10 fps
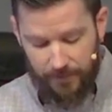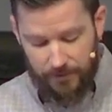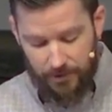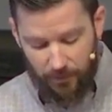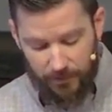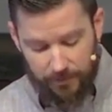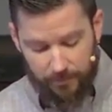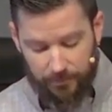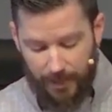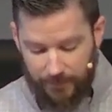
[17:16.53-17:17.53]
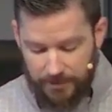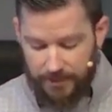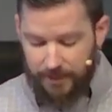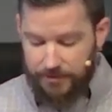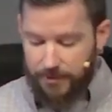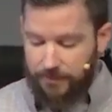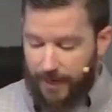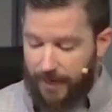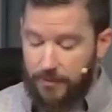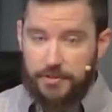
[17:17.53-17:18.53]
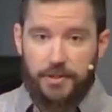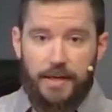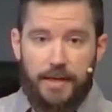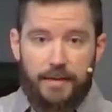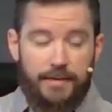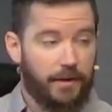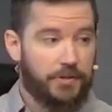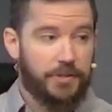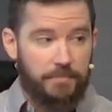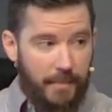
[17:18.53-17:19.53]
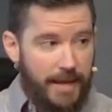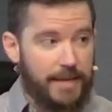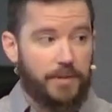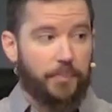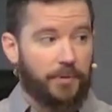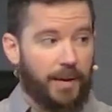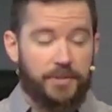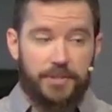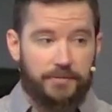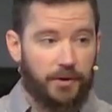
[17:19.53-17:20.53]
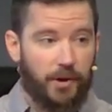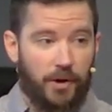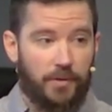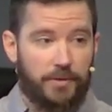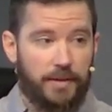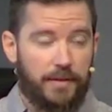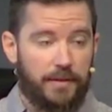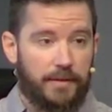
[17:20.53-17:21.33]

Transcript: So, with promised gifts or vows, they're just making the promise of their own